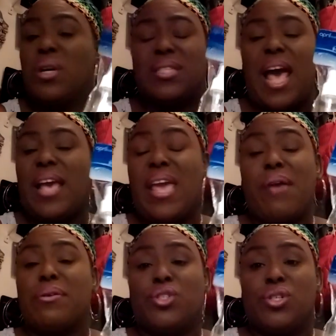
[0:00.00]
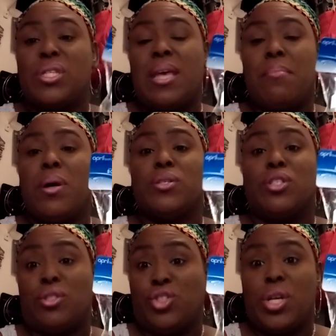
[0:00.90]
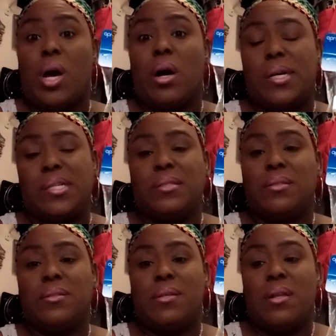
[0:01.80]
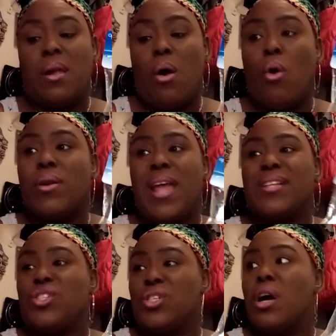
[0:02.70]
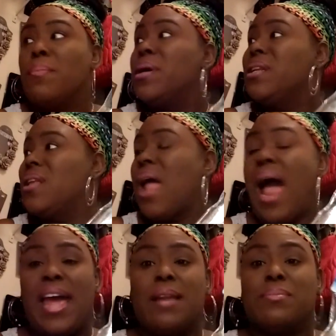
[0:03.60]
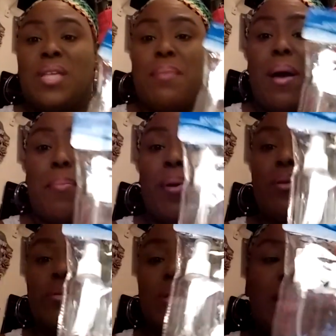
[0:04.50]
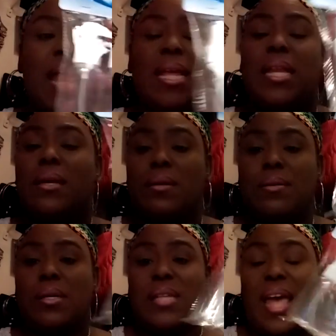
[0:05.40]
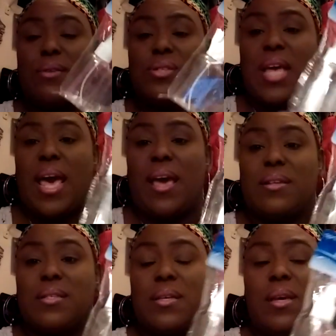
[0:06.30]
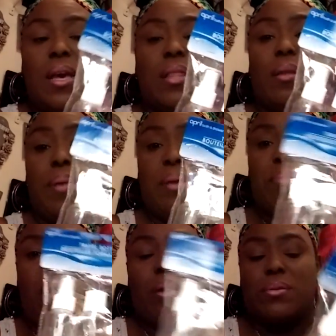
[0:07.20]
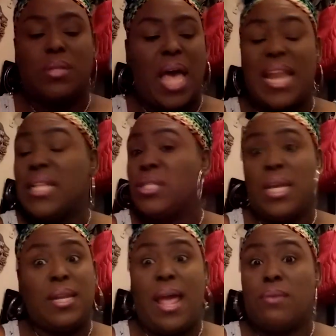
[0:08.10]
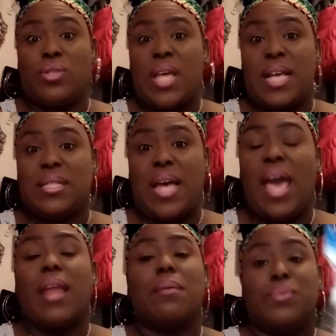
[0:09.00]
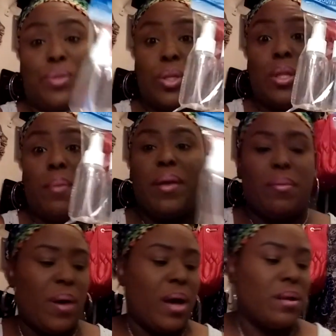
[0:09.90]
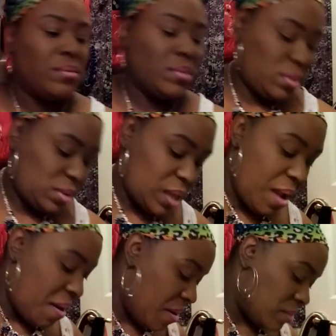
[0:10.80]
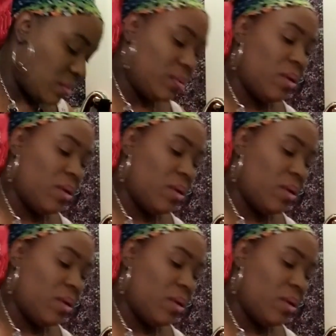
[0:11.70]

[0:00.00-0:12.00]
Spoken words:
one, because I carry just that much junk, or not junk, but items in my purse that I need to downsize the big bottles. I didn't say downsize the items, the big bottles. Uh-huh.